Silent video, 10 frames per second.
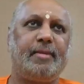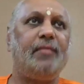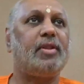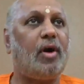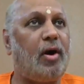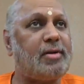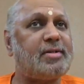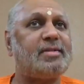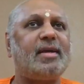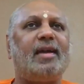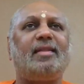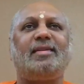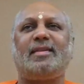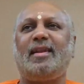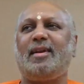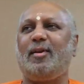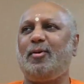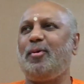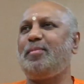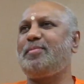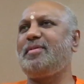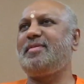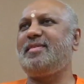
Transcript: Even the horses had that little hope.